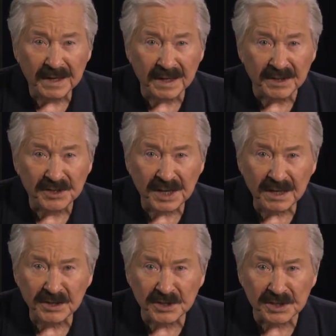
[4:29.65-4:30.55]

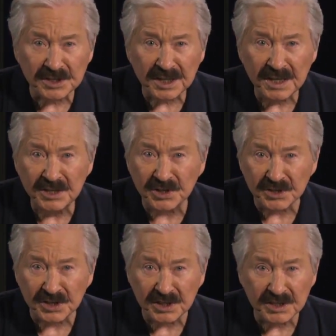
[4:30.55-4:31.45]
Intelligence
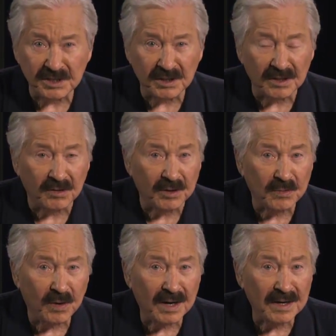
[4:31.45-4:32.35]
agencies are
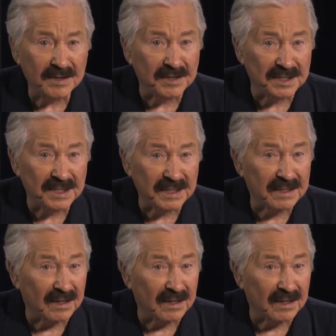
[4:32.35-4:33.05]
required to take